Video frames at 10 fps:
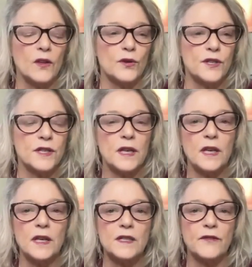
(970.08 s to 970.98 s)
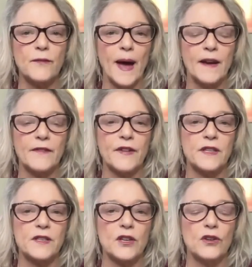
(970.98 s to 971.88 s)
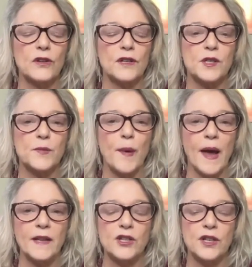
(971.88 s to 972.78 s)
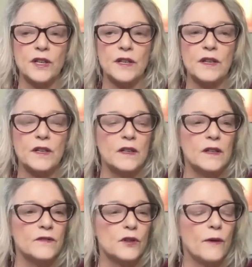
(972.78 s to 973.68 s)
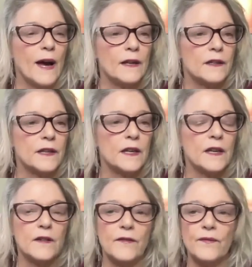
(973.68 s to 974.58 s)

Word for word: Your seeds of manifesting, your expansion, duality,